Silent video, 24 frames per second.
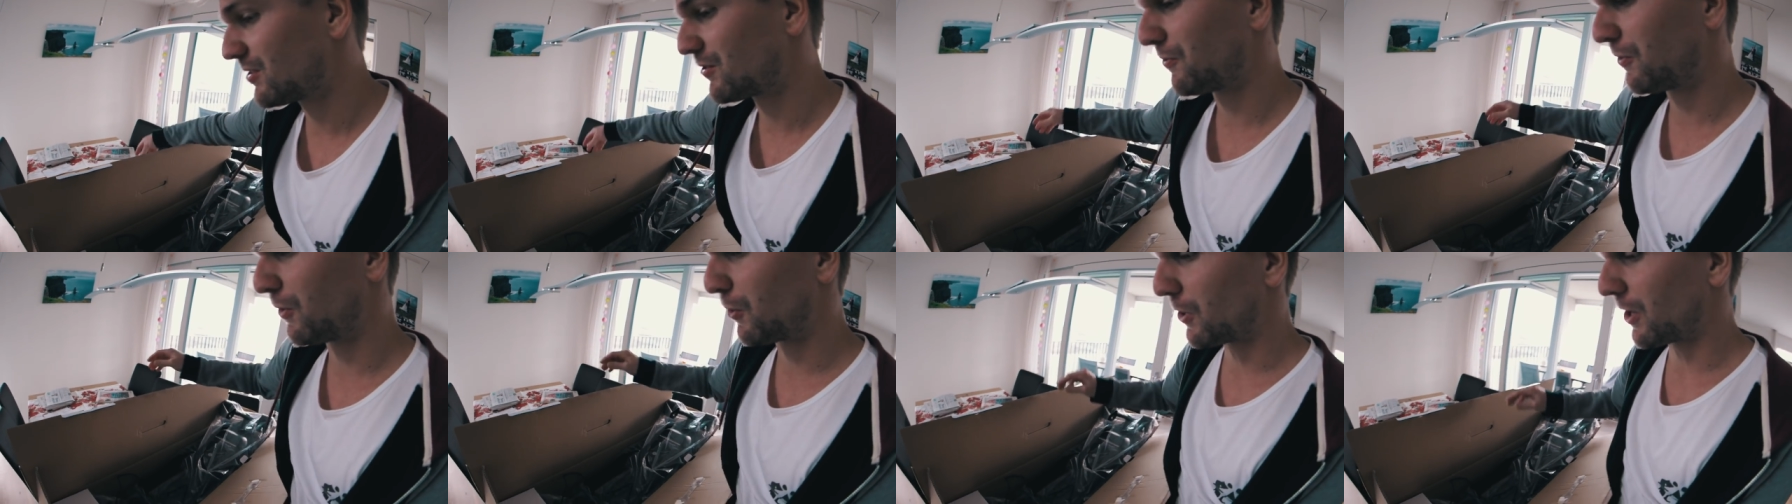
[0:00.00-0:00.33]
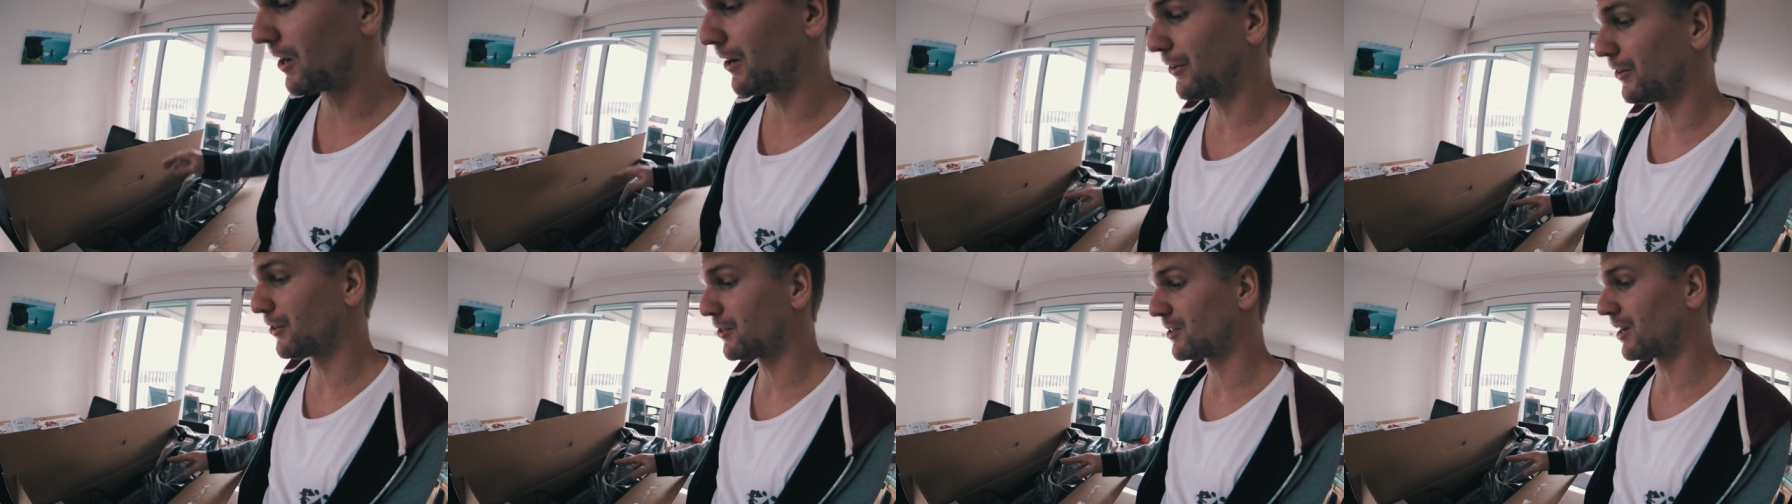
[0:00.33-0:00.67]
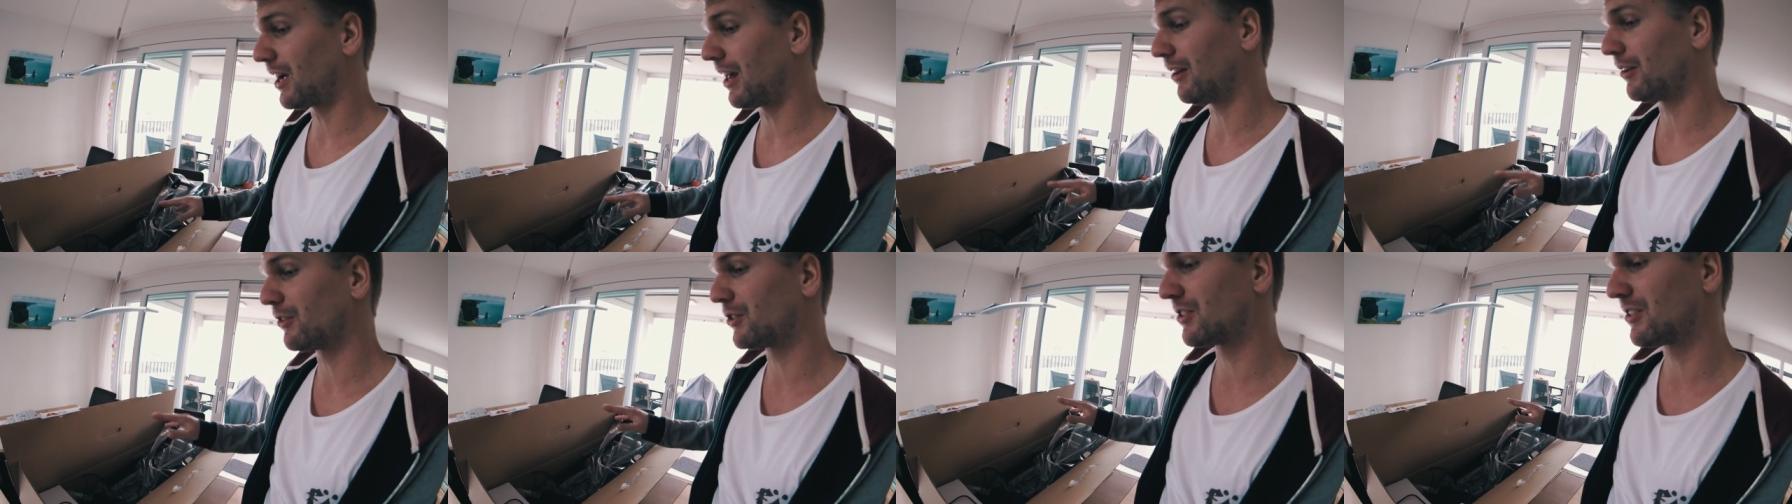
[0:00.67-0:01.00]
It's
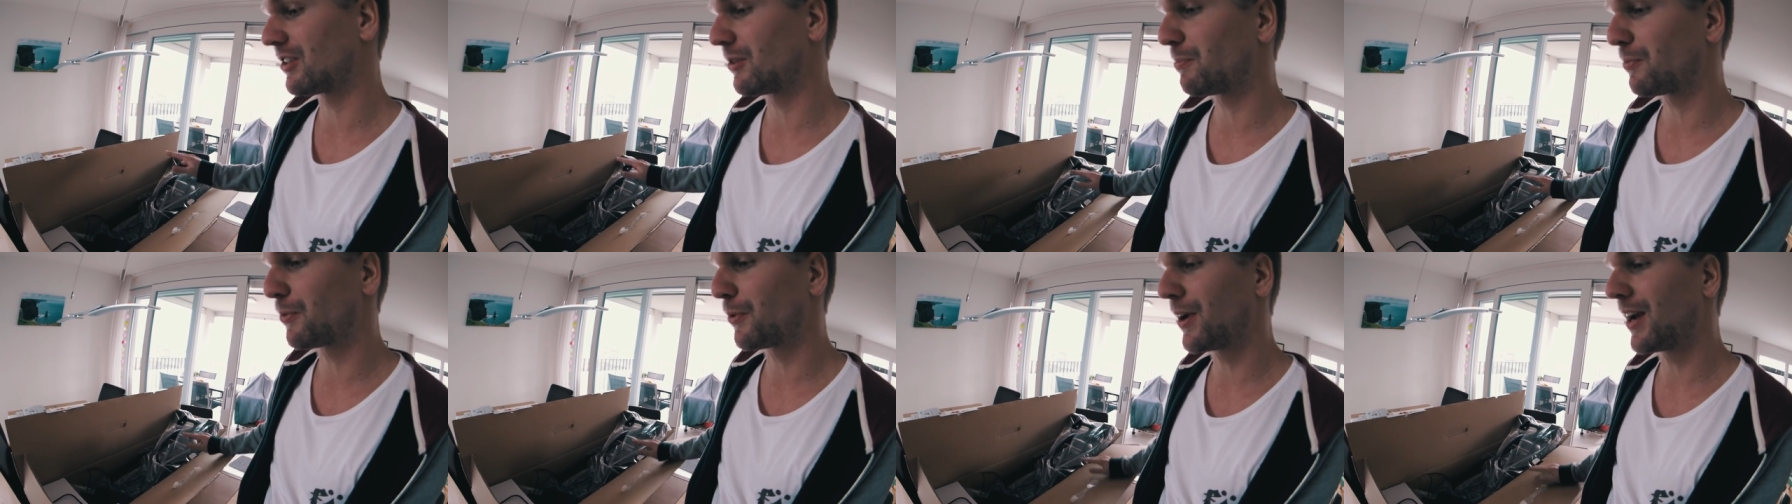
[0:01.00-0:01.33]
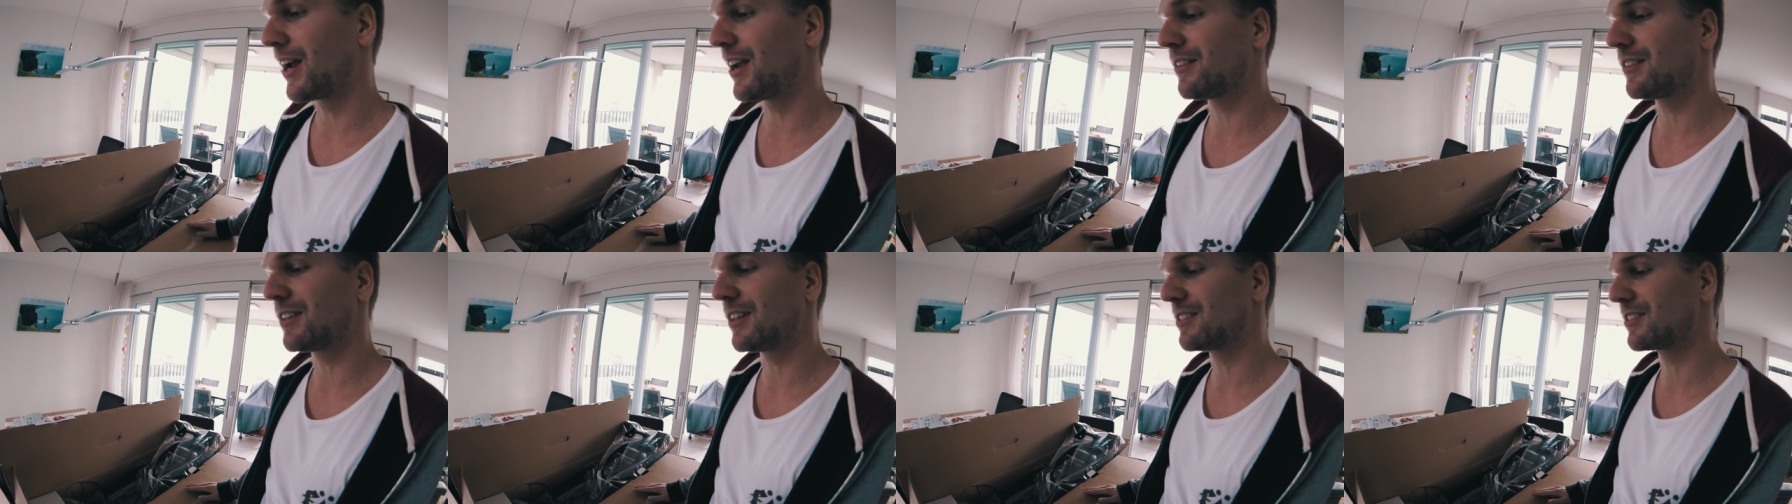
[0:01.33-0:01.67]
$400. The brand